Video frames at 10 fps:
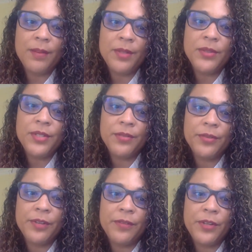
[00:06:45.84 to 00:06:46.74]
those
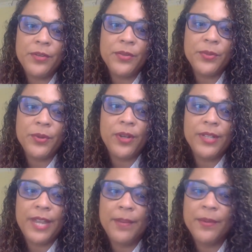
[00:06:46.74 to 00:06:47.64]
differing views. We're all
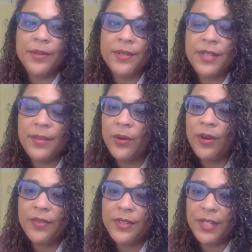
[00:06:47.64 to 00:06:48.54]
neighbors and we're
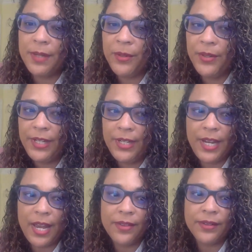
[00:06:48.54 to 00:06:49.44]
all in this community
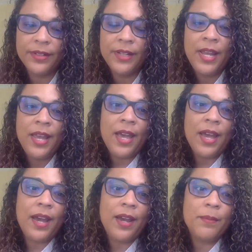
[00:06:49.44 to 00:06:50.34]
together.
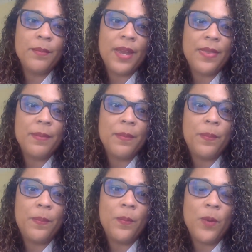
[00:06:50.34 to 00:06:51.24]
And
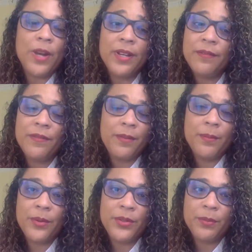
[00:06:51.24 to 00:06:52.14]
one of the
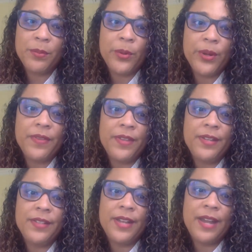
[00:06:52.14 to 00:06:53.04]
most important
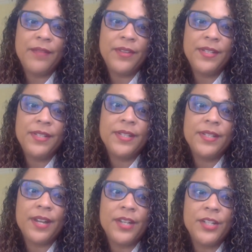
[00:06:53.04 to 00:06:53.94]
things in having these
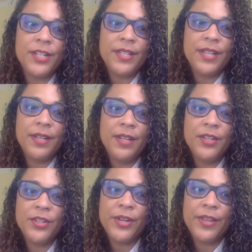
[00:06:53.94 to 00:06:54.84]
discussions and
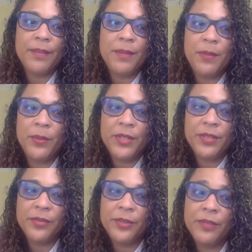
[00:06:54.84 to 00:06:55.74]
ensuring that people with
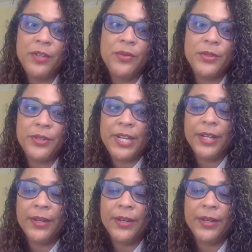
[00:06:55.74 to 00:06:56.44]
differing views are